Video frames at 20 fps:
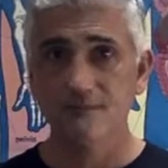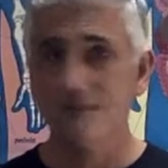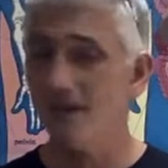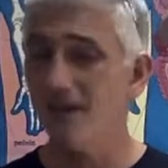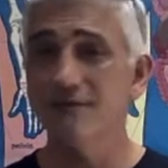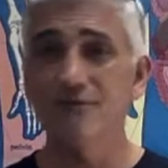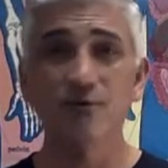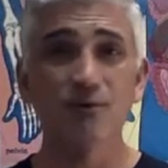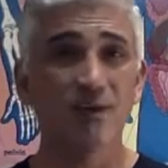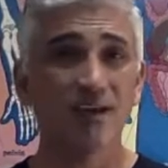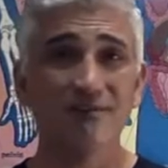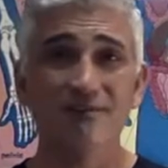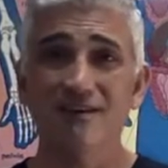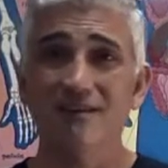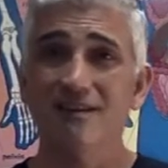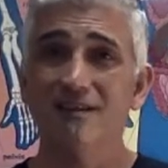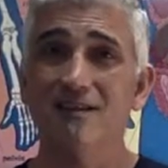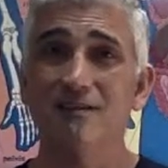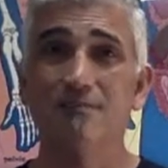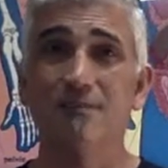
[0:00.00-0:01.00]
If you give it
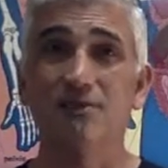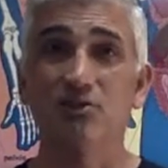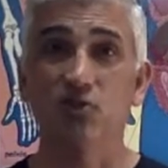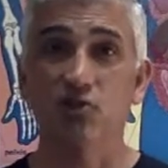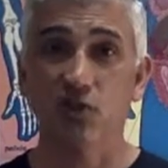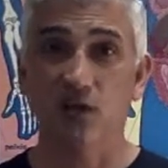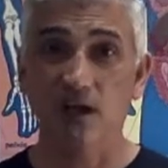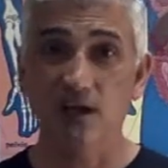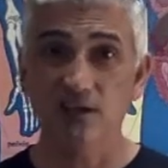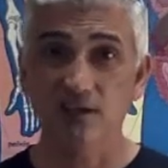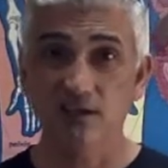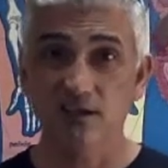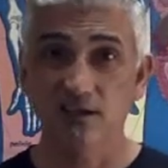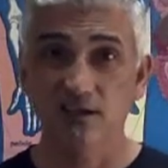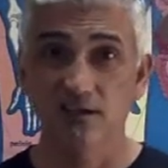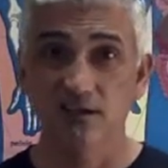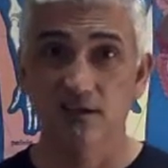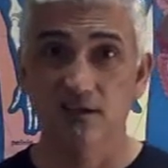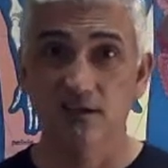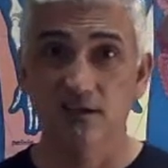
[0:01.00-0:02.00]
nothing but junk,
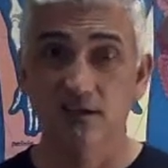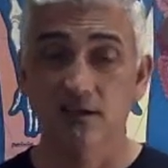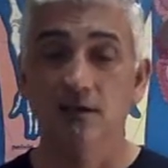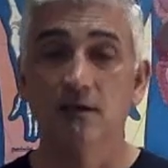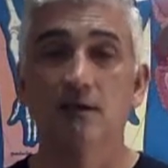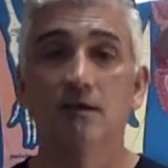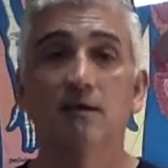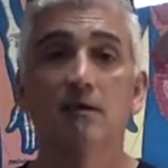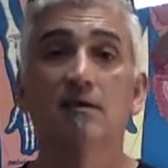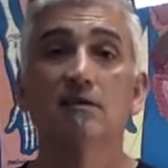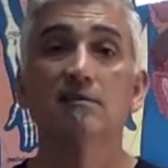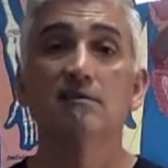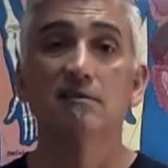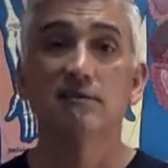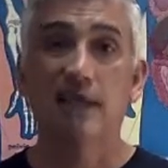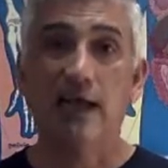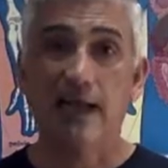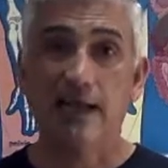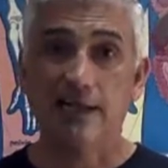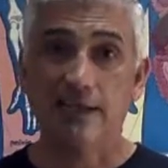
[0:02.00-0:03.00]

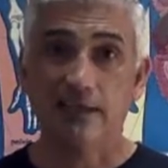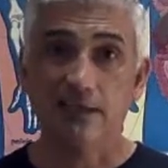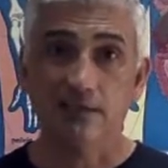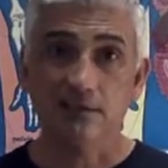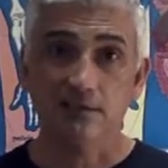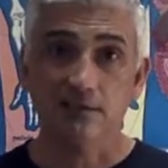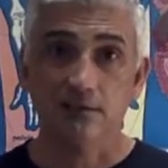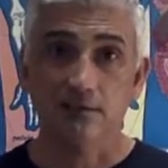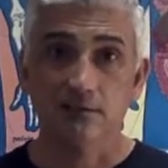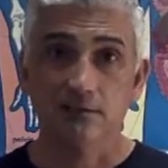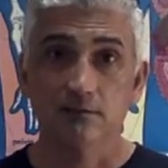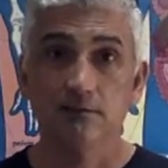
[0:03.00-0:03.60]
Takis,